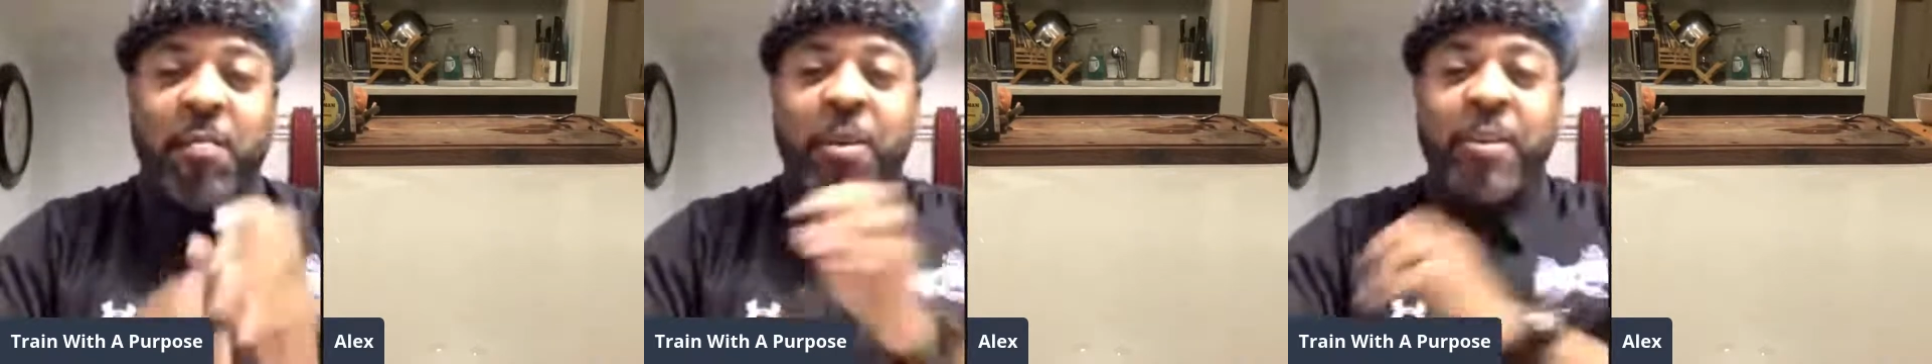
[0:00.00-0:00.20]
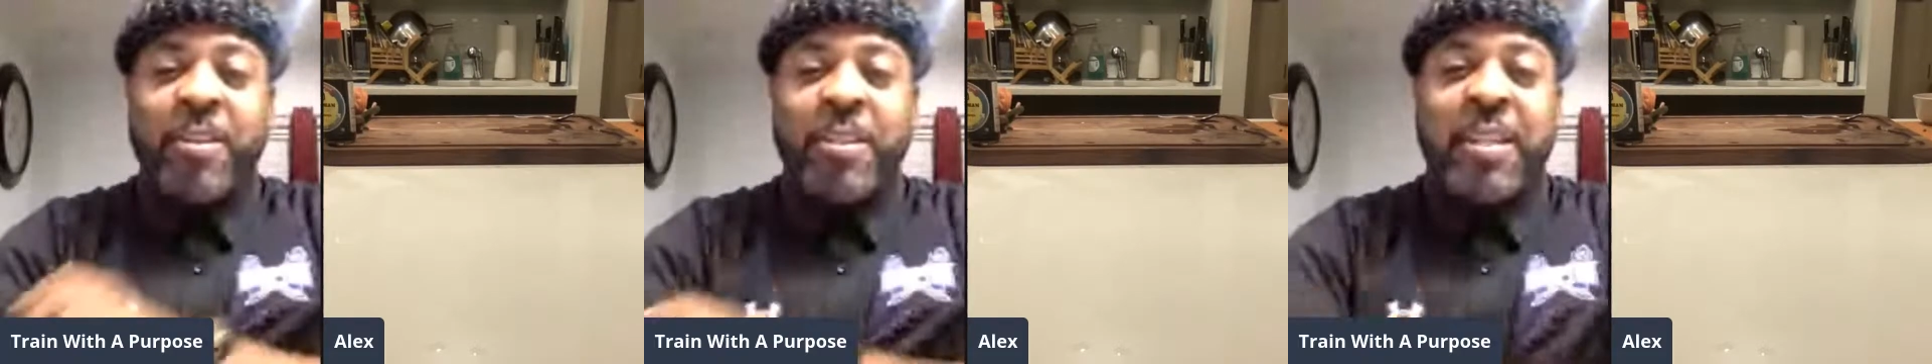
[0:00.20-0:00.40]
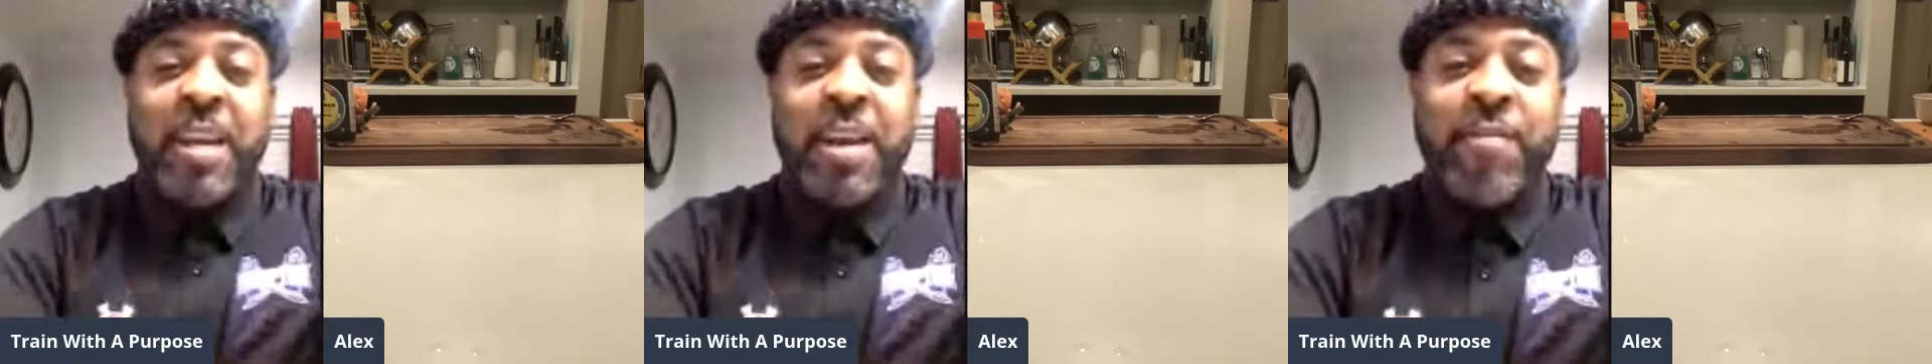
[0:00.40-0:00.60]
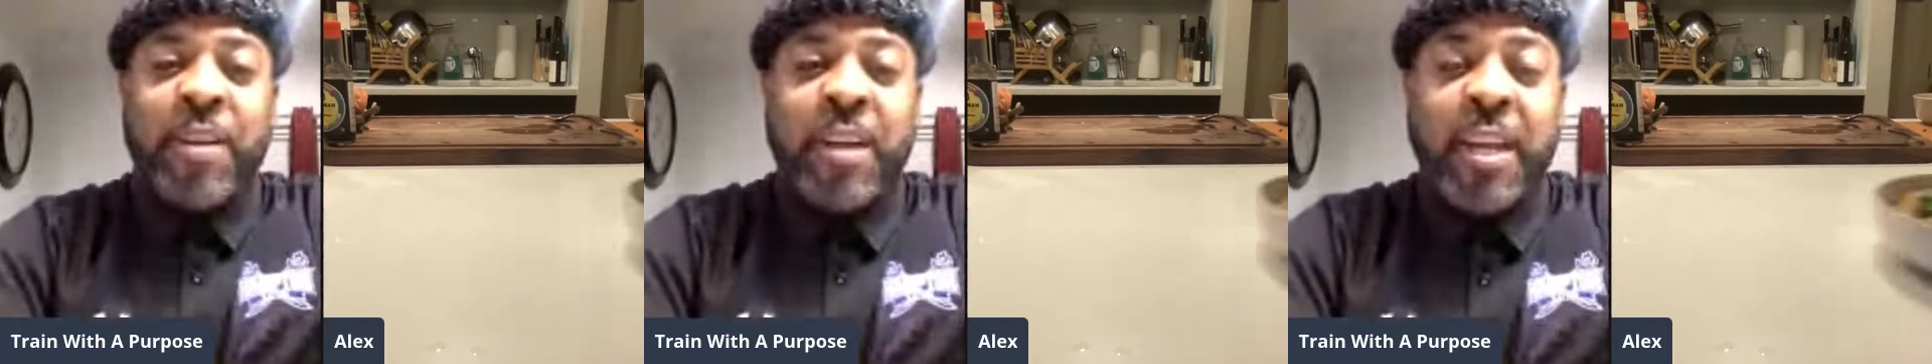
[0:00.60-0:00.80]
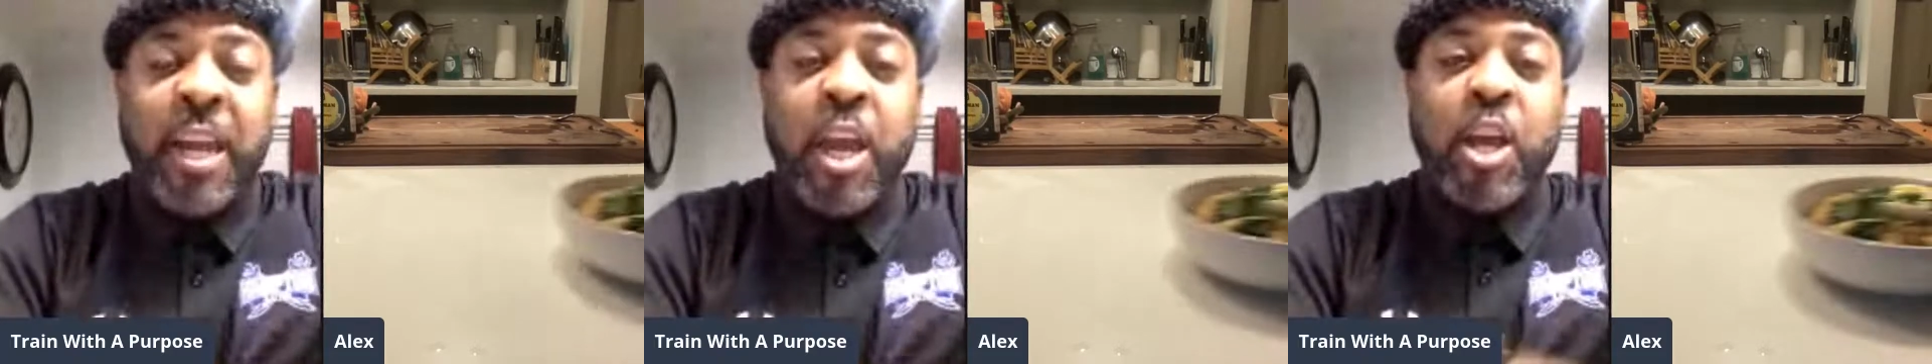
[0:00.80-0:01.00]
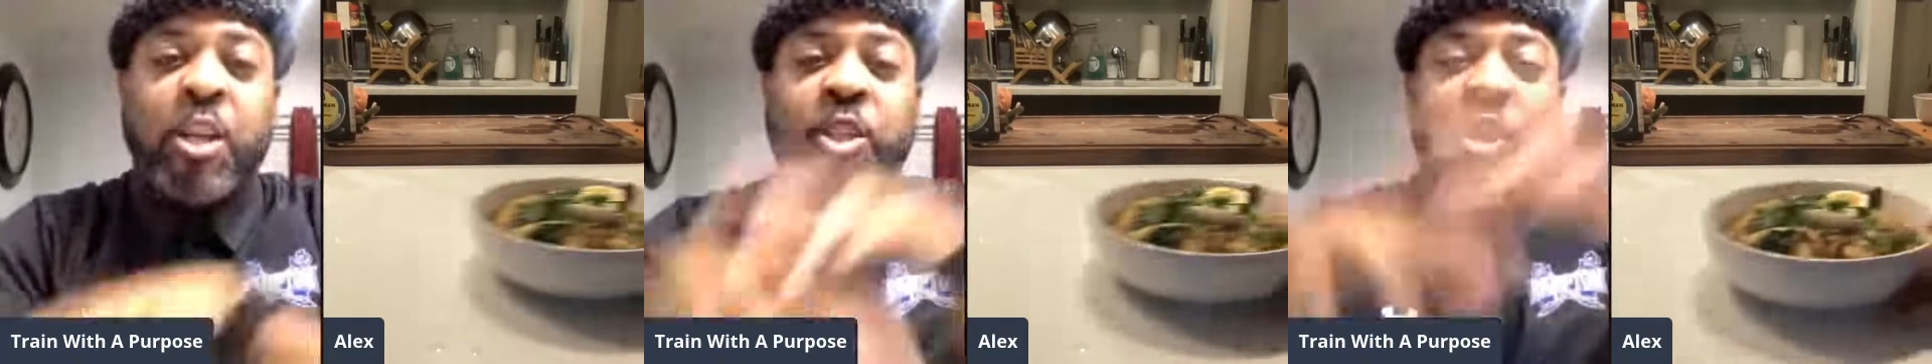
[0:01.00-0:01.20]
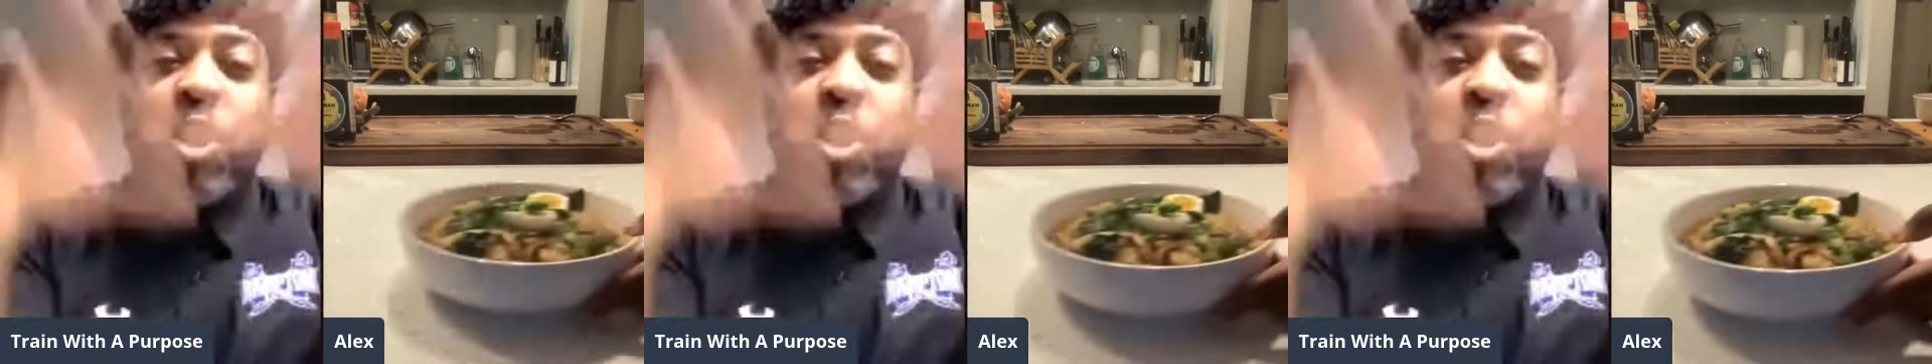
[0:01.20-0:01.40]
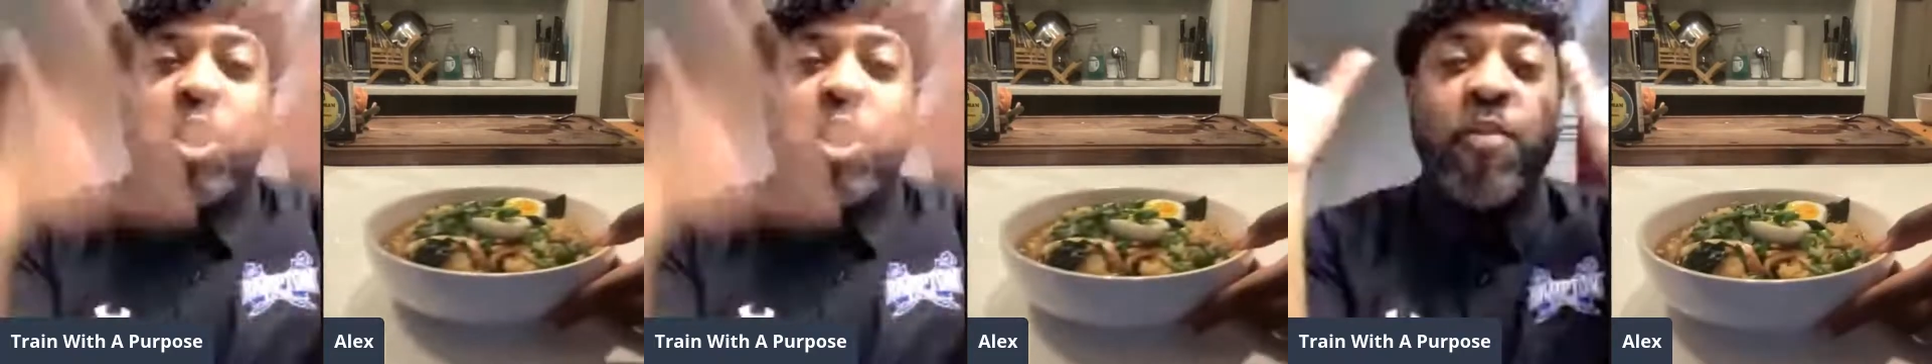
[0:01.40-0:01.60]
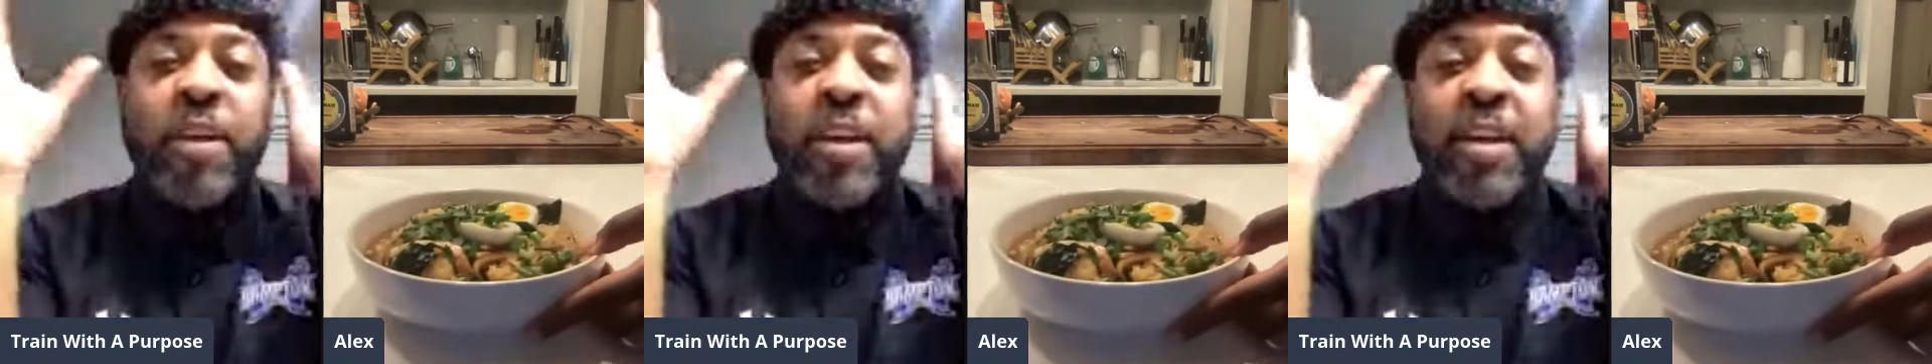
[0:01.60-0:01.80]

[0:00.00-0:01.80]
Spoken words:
Most definitely. So